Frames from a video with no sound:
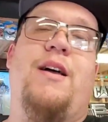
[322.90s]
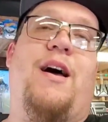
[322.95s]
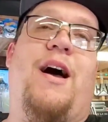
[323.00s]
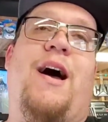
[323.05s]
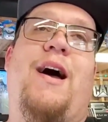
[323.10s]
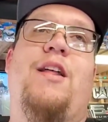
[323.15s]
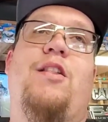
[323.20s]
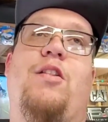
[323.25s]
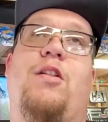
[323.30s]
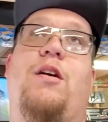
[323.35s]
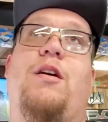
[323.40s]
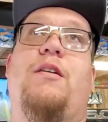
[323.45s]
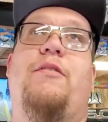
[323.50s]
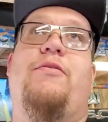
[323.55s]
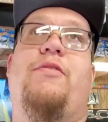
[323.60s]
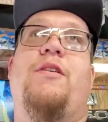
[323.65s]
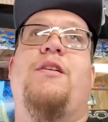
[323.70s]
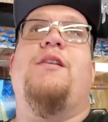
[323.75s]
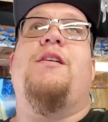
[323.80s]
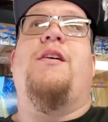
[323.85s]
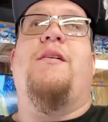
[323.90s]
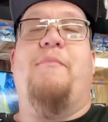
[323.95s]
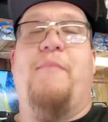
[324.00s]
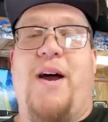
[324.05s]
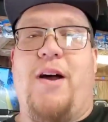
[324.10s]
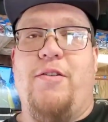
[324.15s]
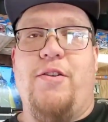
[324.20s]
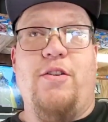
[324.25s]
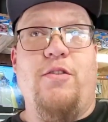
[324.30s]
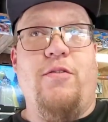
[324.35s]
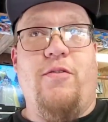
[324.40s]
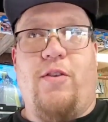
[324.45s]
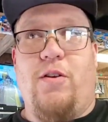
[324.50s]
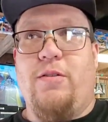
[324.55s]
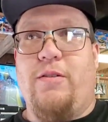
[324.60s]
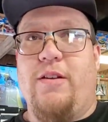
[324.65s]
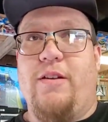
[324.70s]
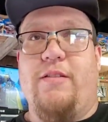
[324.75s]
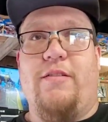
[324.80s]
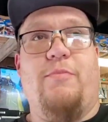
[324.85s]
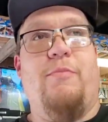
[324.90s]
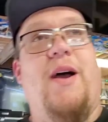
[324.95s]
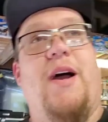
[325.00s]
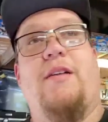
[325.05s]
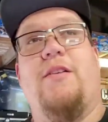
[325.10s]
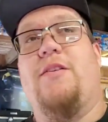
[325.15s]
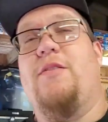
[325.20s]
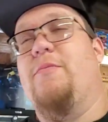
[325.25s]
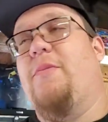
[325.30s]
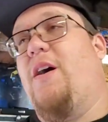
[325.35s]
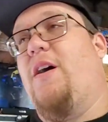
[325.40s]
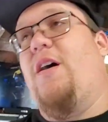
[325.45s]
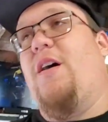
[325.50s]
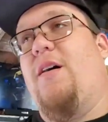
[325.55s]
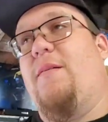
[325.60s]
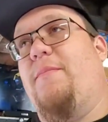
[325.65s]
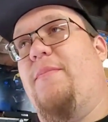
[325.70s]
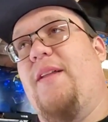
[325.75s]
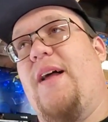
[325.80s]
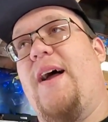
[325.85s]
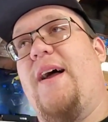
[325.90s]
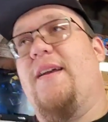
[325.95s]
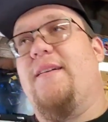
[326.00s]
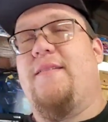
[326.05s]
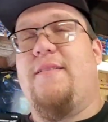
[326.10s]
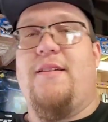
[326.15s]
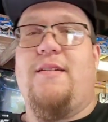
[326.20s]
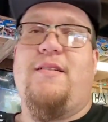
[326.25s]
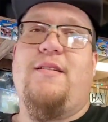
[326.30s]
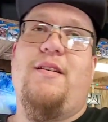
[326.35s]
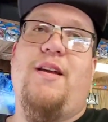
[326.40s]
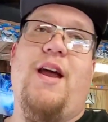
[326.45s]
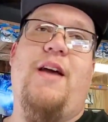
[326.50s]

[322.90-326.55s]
I love Mountain Dew Voltage, Mountain Dew Baja Blast.